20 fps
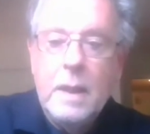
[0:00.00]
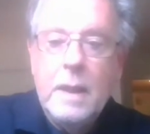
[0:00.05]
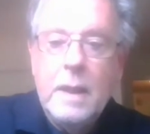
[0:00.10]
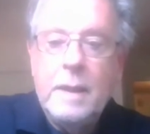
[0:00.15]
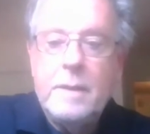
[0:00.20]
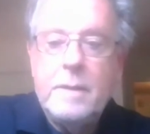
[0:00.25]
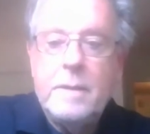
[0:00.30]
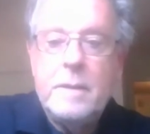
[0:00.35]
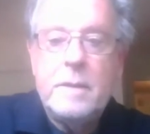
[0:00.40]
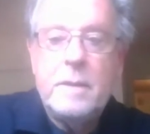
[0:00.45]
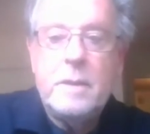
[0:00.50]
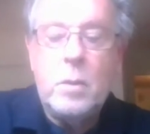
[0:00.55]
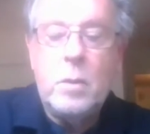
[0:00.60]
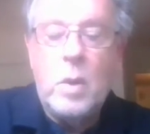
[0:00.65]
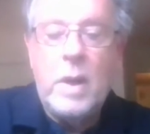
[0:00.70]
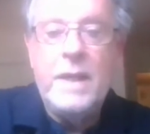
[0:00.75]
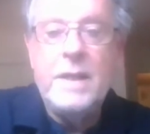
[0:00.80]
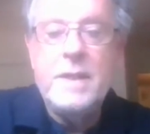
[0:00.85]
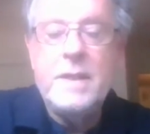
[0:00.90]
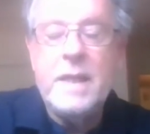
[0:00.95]
it's
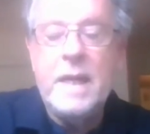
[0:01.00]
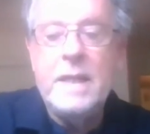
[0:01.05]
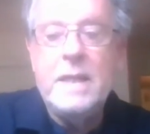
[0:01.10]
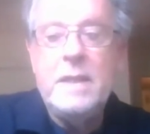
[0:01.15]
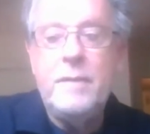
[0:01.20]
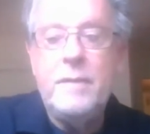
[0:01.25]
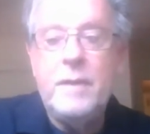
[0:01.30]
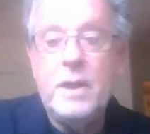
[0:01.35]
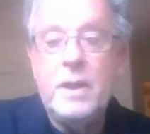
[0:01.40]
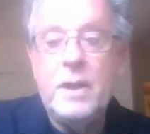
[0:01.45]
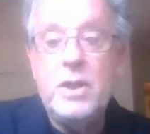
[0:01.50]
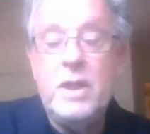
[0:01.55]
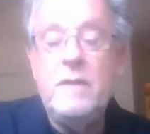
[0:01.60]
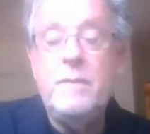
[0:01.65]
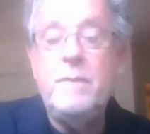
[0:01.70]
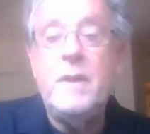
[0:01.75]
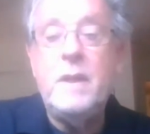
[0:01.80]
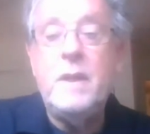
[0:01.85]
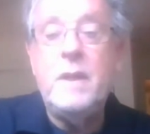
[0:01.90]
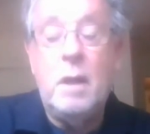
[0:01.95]
quite a scientific
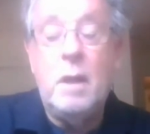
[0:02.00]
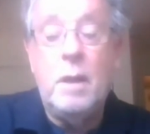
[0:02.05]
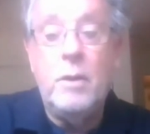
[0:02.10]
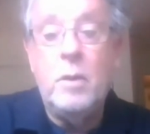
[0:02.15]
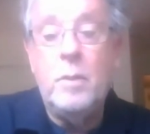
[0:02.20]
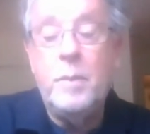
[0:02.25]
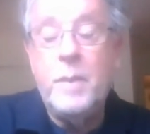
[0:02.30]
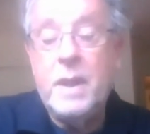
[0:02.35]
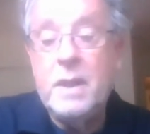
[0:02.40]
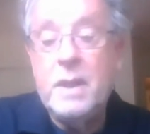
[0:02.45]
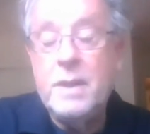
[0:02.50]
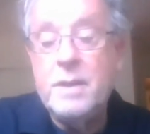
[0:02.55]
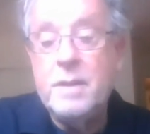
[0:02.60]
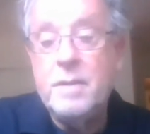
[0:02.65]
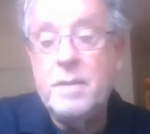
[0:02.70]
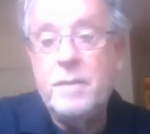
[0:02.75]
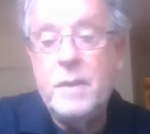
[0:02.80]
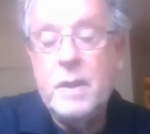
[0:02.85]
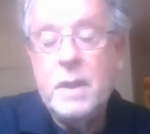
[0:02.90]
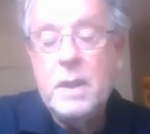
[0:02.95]
achievement. Although because
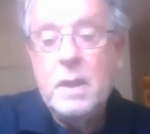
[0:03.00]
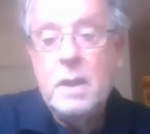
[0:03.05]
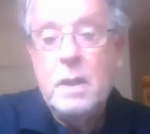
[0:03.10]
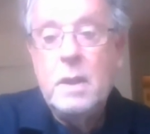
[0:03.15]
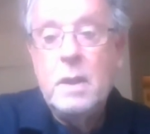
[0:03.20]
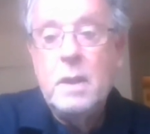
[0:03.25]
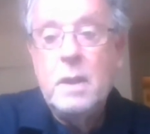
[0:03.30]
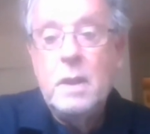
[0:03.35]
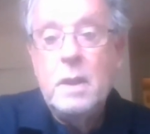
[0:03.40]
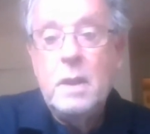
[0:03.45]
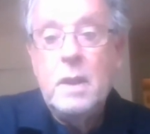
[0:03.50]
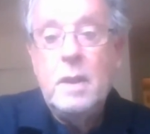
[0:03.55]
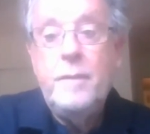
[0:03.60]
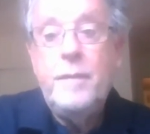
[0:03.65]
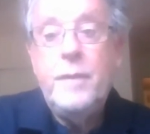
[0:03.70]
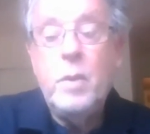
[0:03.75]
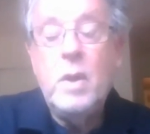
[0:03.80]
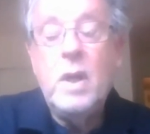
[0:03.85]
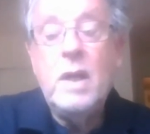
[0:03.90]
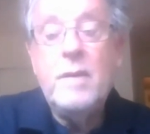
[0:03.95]
of,
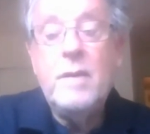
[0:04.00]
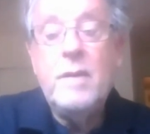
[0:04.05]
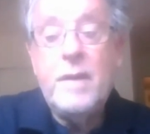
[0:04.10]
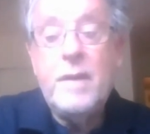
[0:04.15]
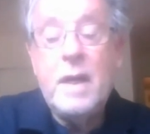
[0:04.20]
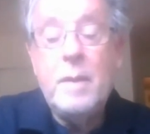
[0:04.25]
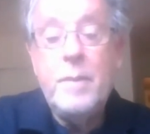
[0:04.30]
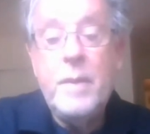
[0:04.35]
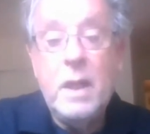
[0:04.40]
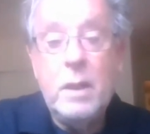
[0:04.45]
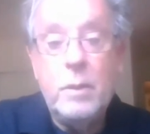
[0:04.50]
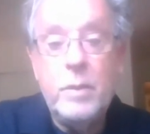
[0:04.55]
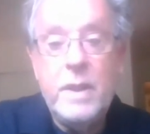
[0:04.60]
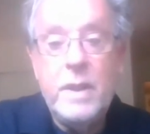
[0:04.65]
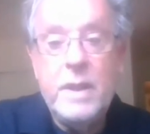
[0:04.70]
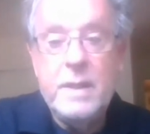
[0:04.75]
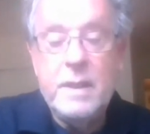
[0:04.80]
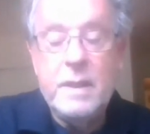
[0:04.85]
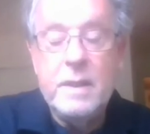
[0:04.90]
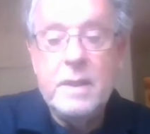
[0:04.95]
if you will, environmental
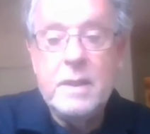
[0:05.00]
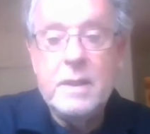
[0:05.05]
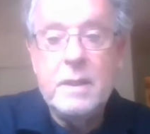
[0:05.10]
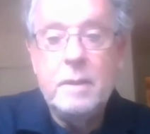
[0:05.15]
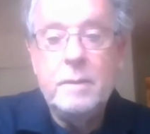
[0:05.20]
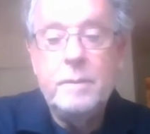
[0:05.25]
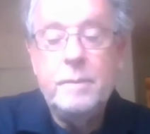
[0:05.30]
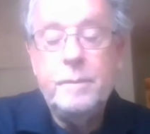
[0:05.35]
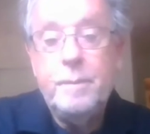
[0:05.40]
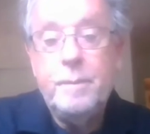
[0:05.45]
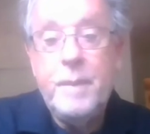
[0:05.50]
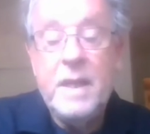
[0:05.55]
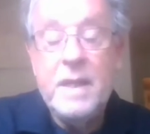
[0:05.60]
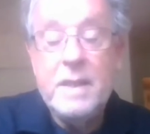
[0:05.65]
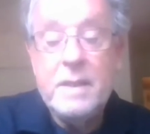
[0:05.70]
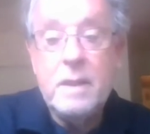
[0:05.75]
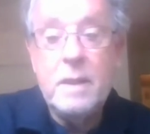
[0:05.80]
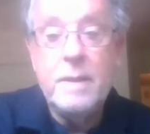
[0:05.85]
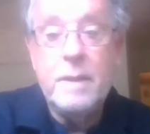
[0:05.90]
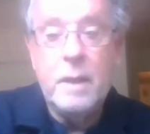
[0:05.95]
reasons,
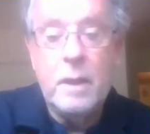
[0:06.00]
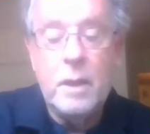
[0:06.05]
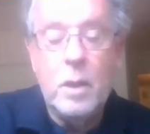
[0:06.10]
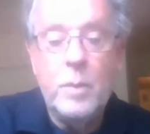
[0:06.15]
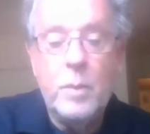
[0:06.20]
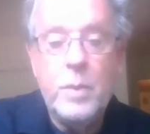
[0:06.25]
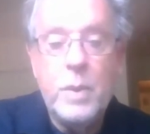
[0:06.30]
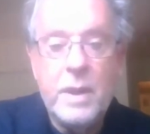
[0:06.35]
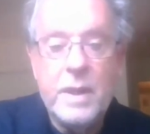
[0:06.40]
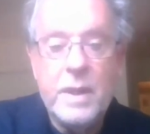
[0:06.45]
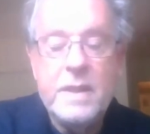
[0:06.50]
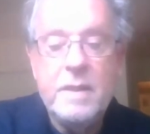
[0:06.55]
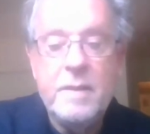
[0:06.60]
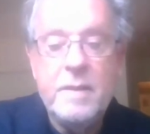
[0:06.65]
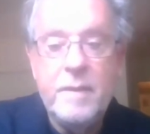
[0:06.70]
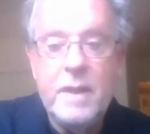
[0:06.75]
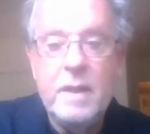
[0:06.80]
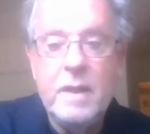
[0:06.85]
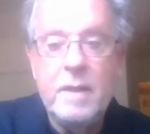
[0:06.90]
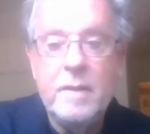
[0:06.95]
basically the low
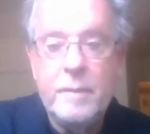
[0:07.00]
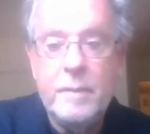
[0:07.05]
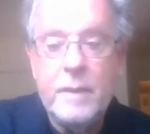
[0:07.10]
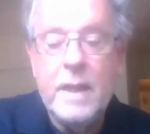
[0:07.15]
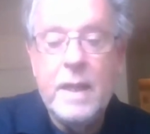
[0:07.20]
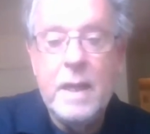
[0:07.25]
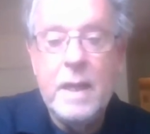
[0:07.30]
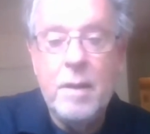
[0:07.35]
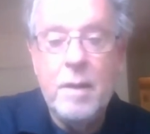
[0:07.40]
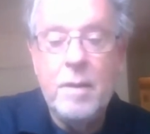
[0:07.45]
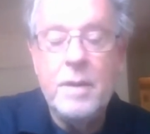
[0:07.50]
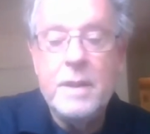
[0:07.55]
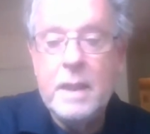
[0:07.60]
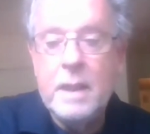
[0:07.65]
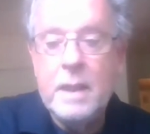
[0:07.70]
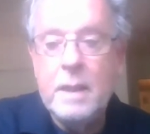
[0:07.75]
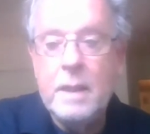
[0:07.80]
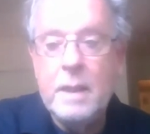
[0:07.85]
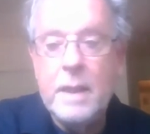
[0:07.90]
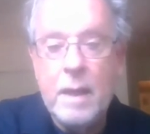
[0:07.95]
productivity of, inherent
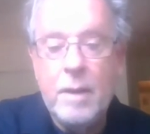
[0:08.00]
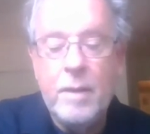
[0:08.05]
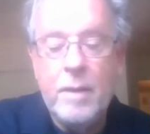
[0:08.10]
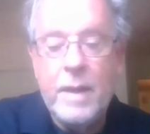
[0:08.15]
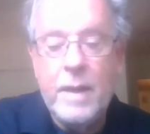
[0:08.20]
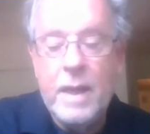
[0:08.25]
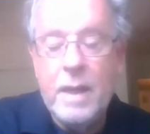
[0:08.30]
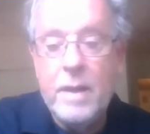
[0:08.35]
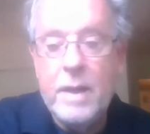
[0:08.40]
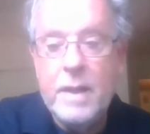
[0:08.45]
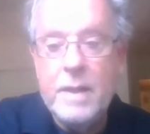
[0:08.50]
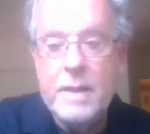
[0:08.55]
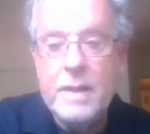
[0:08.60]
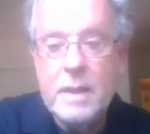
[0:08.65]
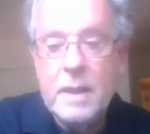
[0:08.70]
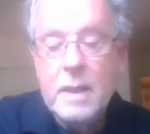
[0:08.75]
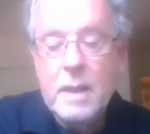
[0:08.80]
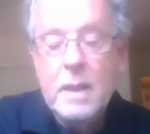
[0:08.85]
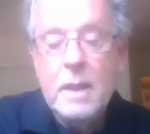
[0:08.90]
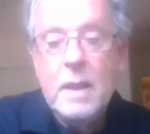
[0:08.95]
in arid areas,
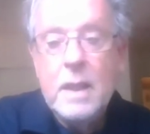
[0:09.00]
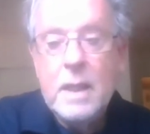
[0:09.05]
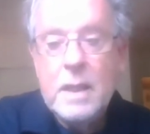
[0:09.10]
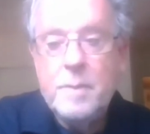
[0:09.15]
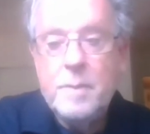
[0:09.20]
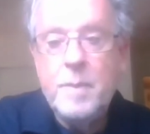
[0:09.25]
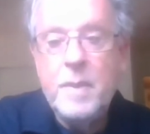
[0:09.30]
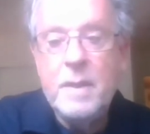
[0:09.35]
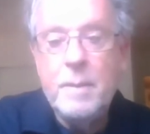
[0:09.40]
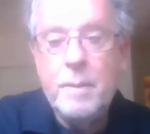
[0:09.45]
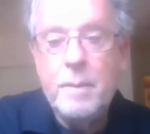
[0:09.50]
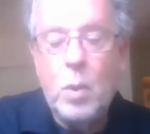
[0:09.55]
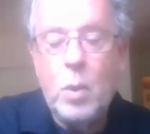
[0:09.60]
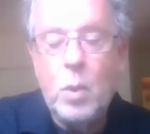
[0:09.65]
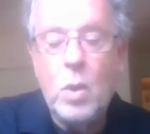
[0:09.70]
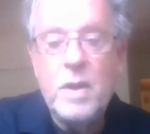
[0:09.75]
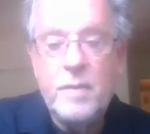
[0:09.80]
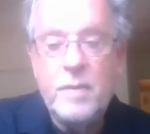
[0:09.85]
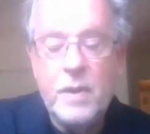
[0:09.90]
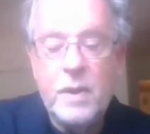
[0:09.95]
been
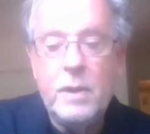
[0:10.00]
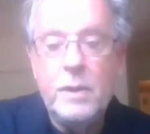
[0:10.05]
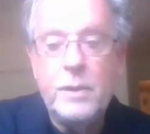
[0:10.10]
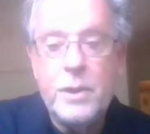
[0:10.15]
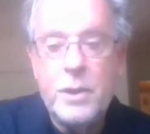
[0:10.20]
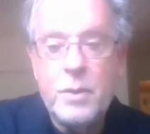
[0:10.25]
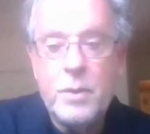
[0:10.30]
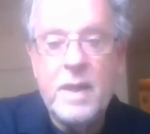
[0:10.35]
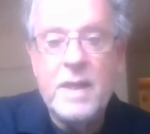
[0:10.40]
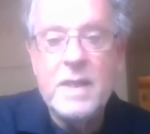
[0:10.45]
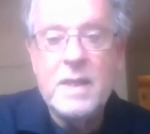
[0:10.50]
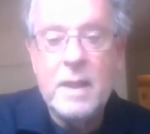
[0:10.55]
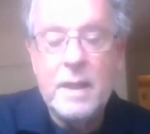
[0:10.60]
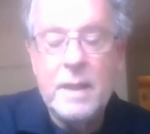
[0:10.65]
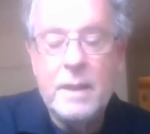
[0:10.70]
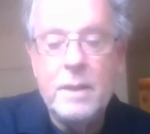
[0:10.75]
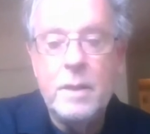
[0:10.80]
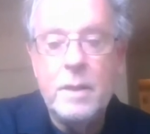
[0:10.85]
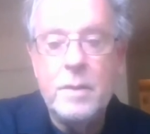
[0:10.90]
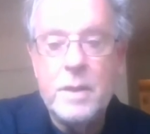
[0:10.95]
more difficult to
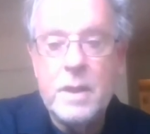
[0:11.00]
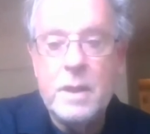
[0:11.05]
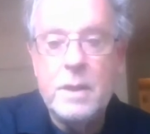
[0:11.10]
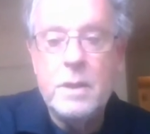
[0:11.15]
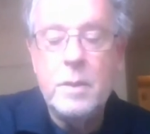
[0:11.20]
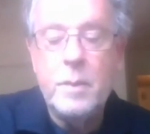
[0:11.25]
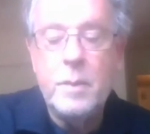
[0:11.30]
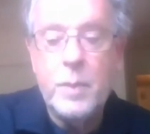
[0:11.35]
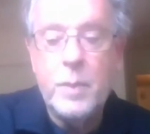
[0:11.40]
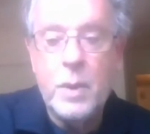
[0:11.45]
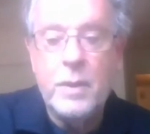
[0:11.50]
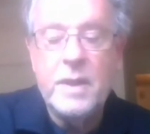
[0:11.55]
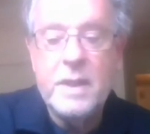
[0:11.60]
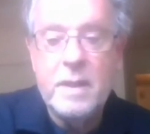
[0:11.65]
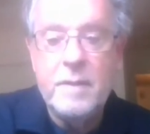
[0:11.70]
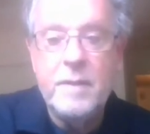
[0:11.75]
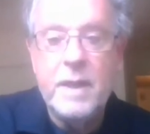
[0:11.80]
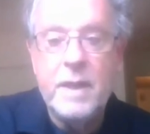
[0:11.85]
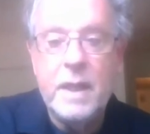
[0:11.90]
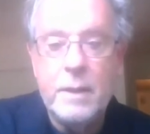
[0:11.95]
translate those into
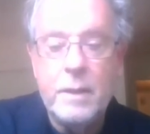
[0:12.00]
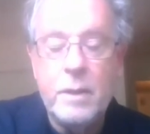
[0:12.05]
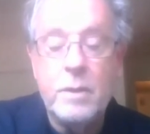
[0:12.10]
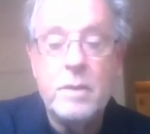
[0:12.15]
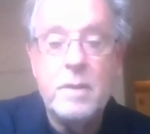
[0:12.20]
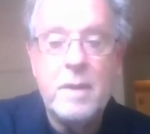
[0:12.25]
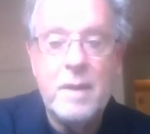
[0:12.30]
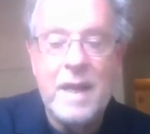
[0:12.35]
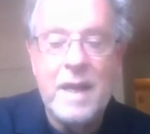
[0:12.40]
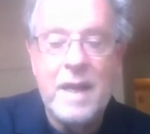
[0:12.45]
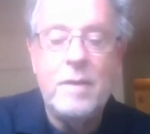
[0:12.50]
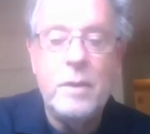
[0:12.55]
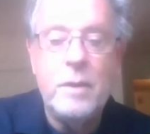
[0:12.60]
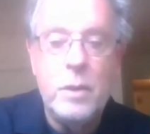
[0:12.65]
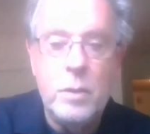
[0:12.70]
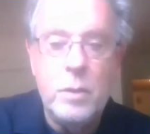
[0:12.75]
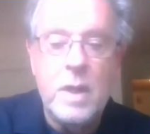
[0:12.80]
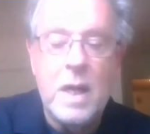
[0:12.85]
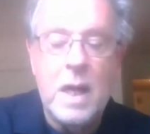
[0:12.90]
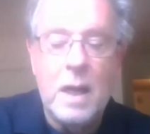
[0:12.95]
productivity, the, that
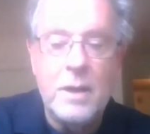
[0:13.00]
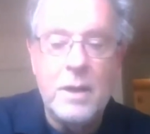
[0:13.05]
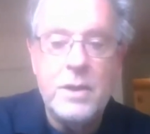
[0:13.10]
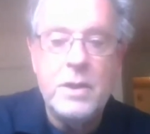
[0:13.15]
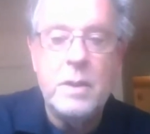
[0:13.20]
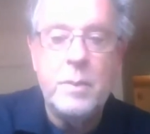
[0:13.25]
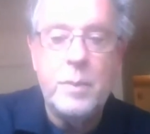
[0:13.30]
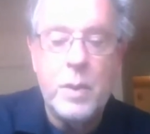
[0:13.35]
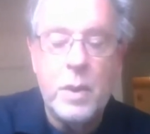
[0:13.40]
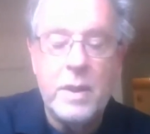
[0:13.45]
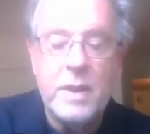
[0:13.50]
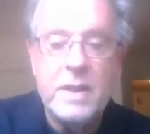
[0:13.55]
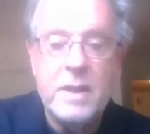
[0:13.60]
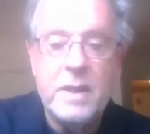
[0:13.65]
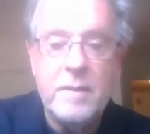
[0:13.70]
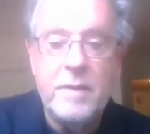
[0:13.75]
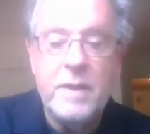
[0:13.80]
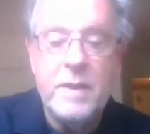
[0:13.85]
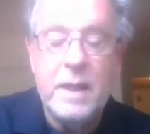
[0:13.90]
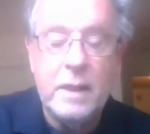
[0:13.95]
new knowledge into
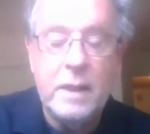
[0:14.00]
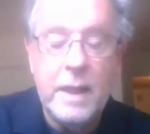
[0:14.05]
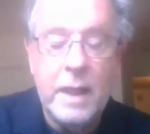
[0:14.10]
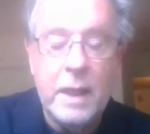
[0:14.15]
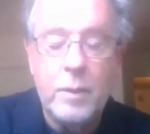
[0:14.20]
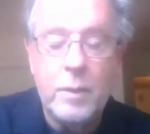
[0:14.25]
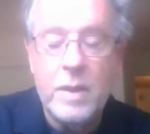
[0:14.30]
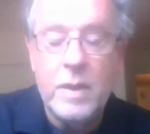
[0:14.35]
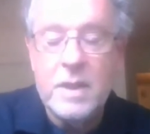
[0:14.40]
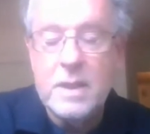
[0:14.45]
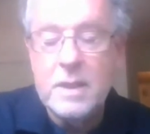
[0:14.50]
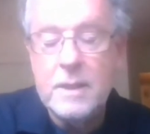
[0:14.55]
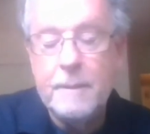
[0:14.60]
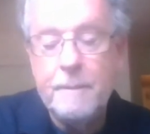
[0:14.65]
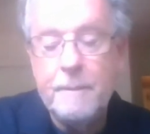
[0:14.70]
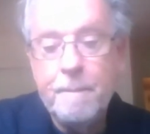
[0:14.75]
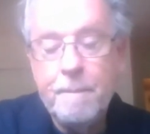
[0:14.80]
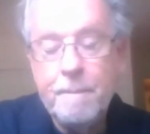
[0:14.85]
productivity increases.